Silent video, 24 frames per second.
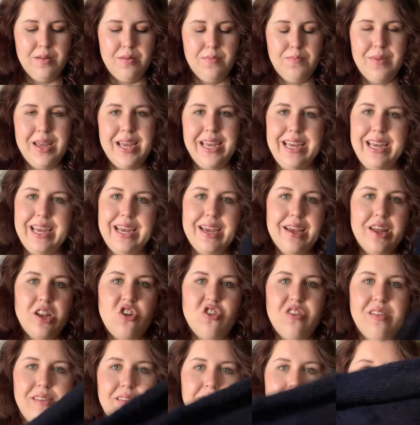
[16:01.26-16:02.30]
making it
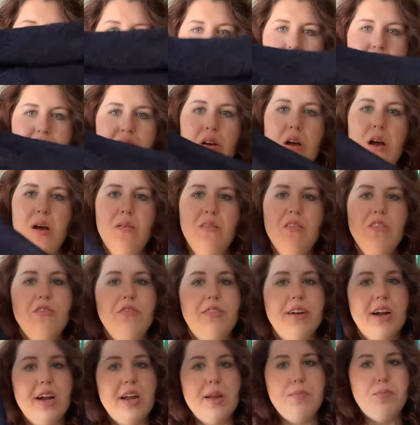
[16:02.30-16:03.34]
just this
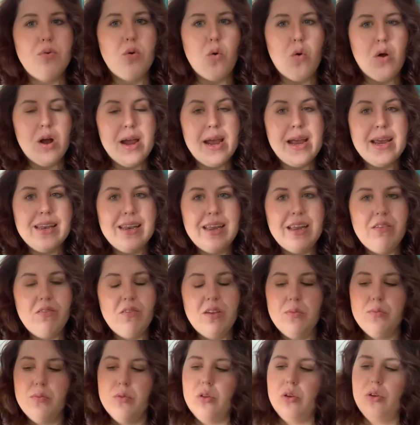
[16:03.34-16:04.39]
very boring
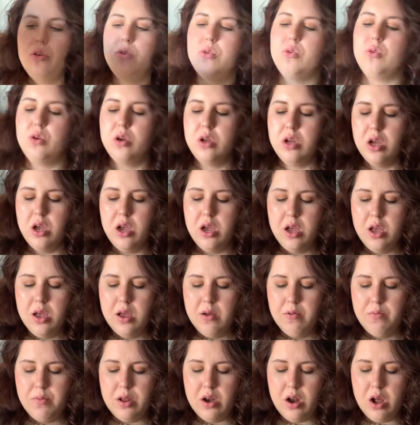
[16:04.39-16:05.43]
navy blue,
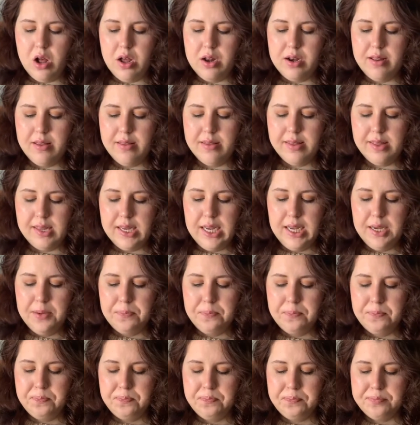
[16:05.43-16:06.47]
but
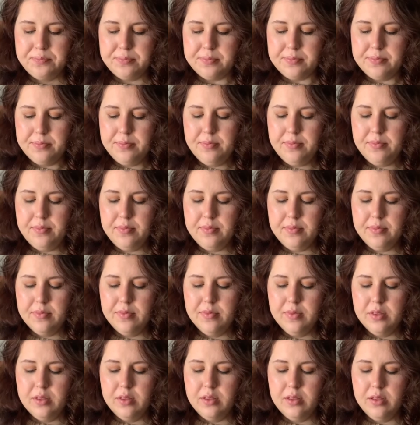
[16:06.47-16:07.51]
honestly,
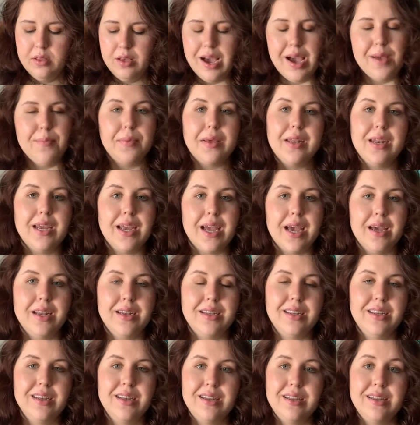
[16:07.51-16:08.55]
I'm gonna
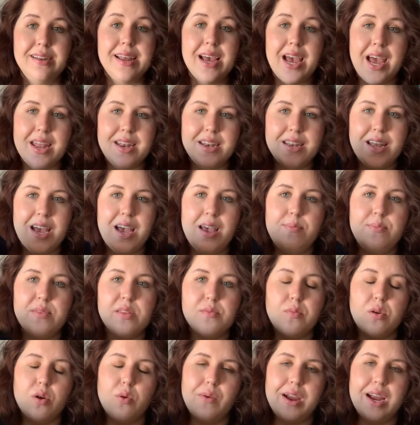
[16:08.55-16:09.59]
get 10 times
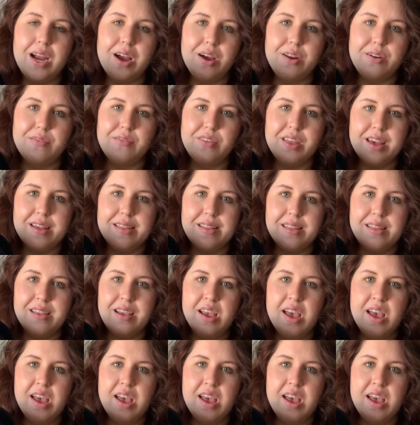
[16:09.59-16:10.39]
more wear out of this.